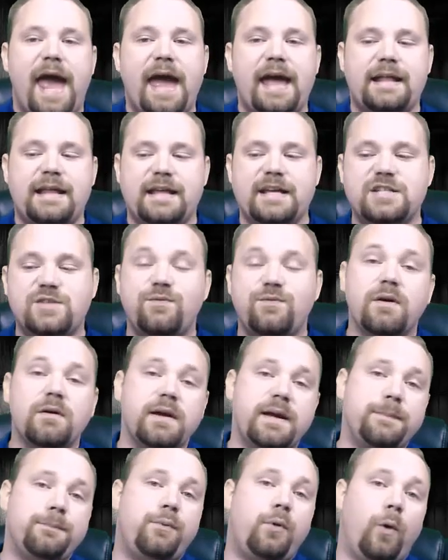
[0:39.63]
And it's
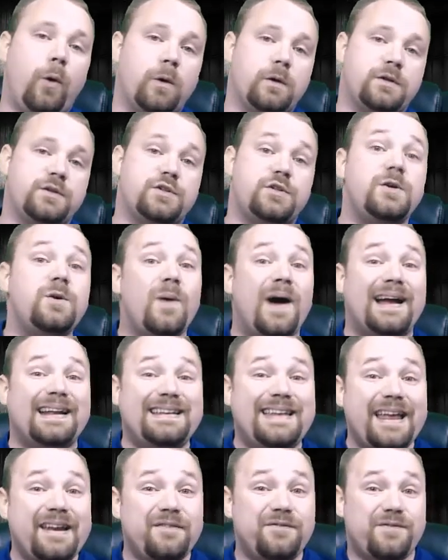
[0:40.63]
very important to
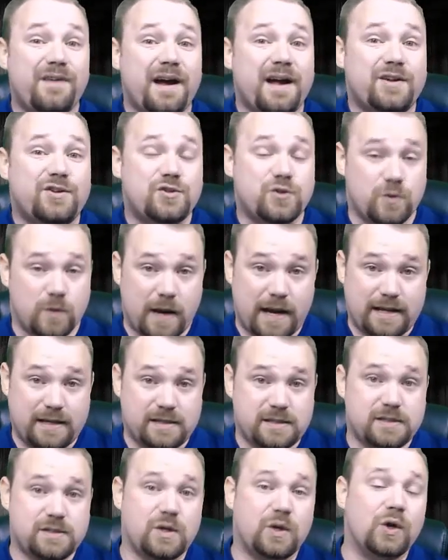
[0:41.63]
identify
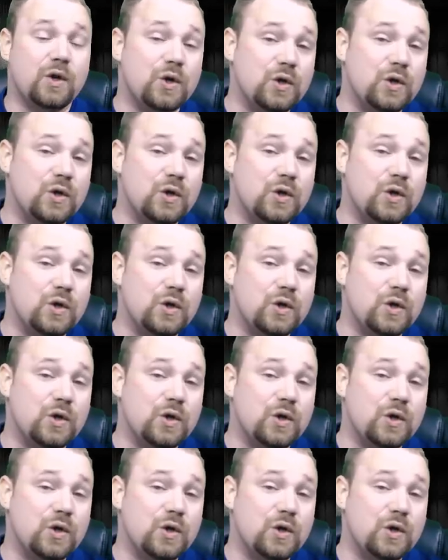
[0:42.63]
trends